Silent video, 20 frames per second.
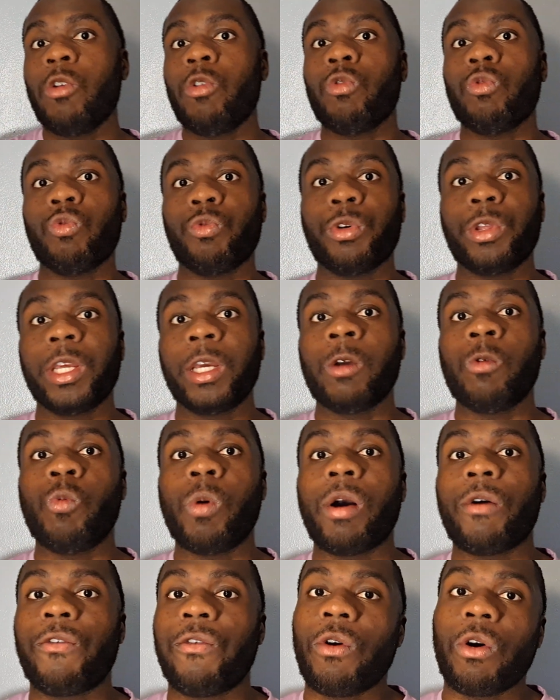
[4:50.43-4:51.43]
really
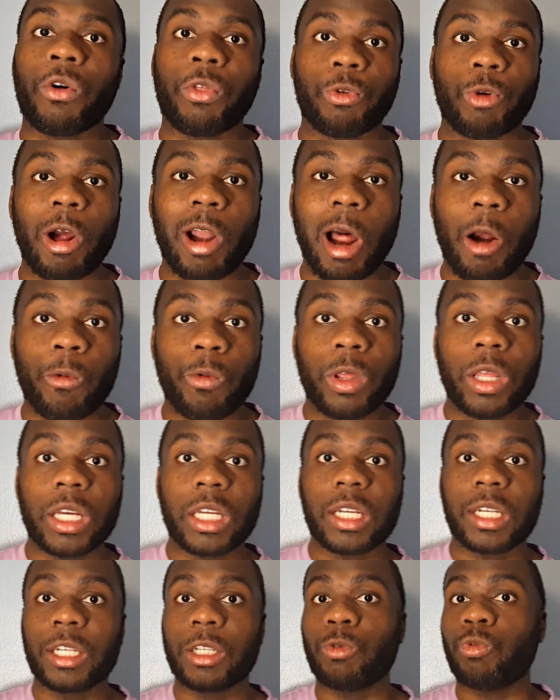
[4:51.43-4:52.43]
went full throttle. I really
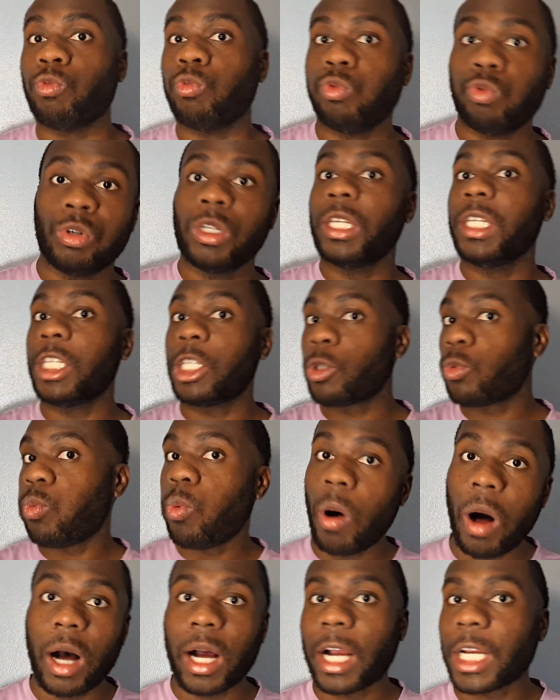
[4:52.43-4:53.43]
could have really
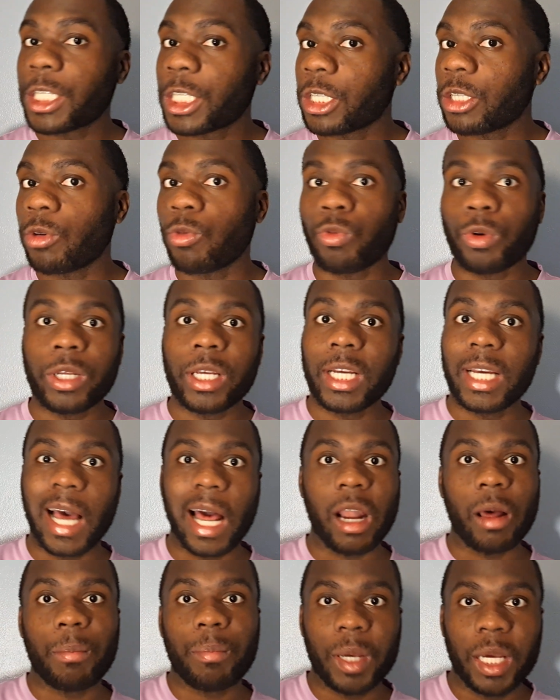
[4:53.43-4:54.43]
swung. I should have really got
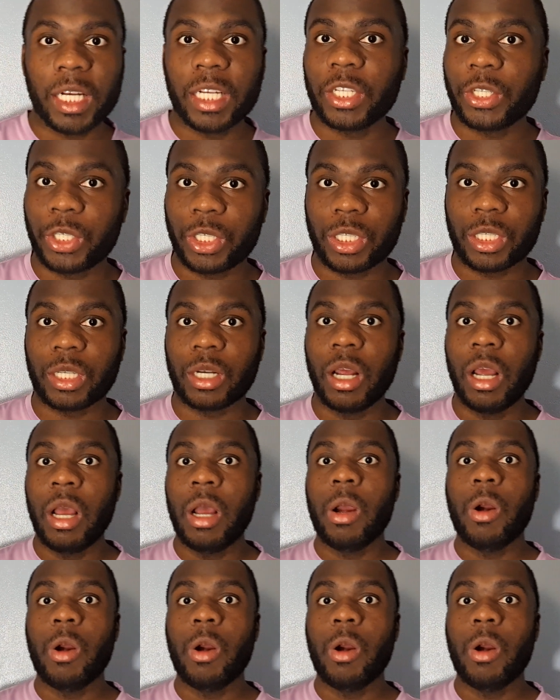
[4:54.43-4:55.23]
up in his shit.